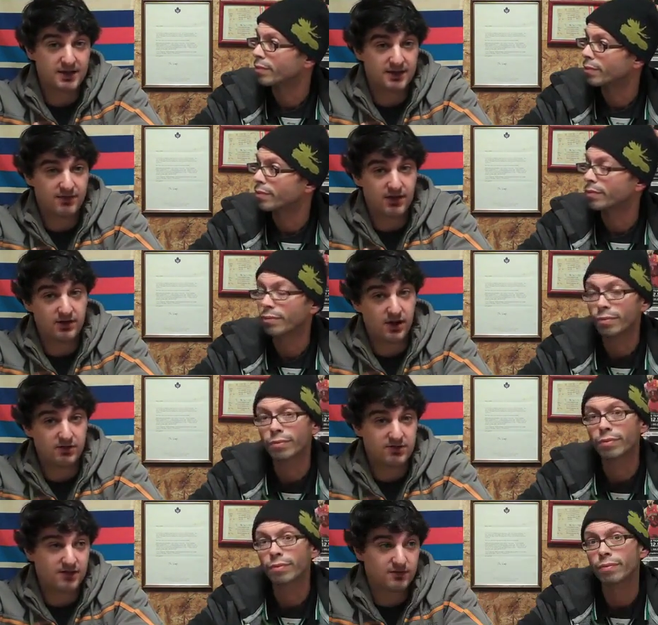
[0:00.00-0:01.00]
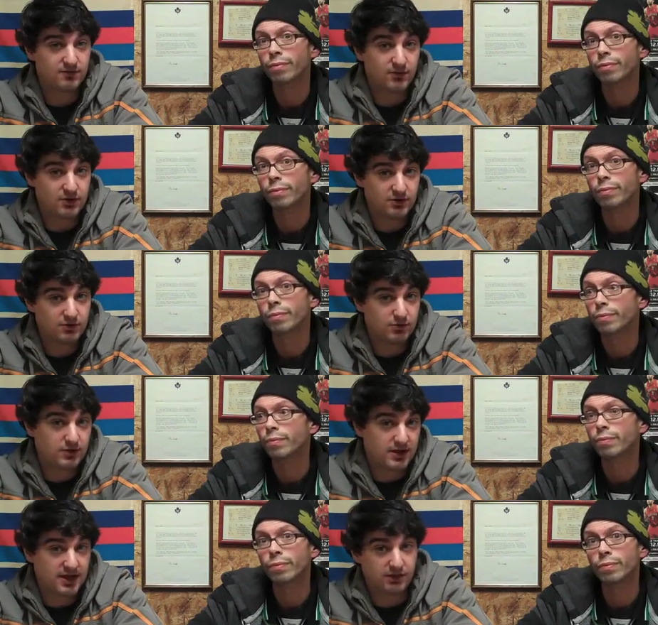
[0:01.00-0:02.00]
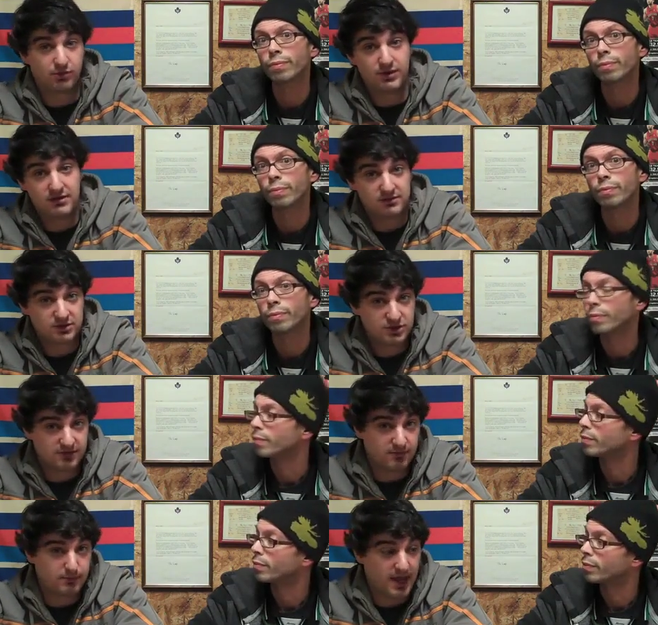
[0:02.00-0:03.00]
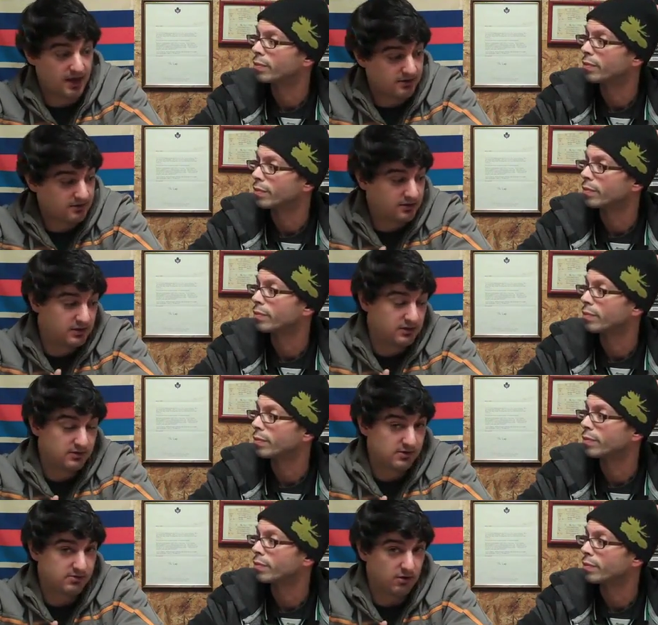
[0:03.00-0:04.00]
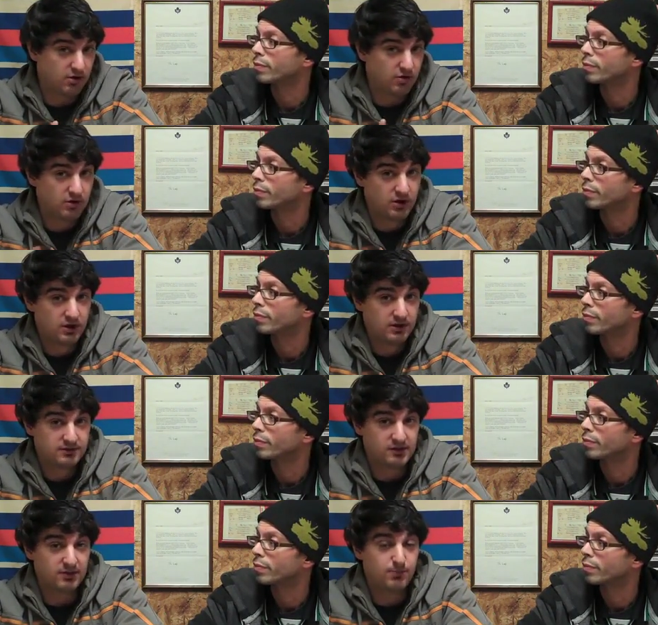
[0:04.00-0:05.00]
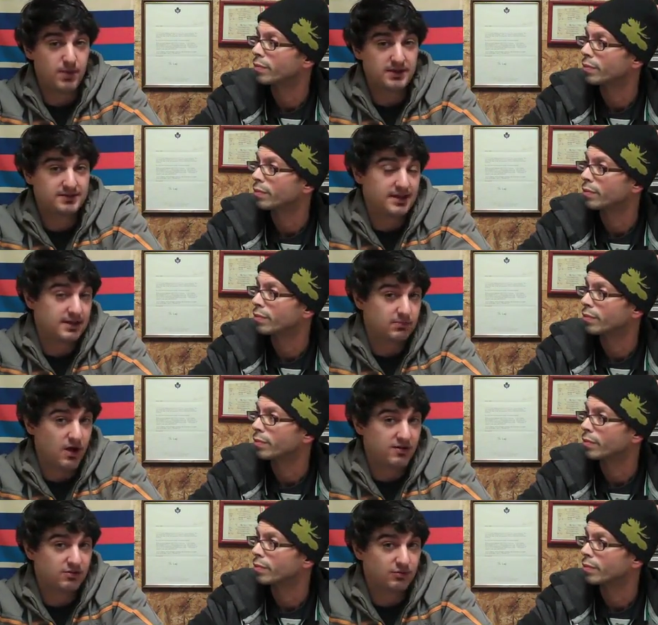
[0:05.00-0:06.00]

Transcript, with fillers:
Speaker 1: and then they have another seven footer who can hit threes and shit from Canada. So there's a big team, lots of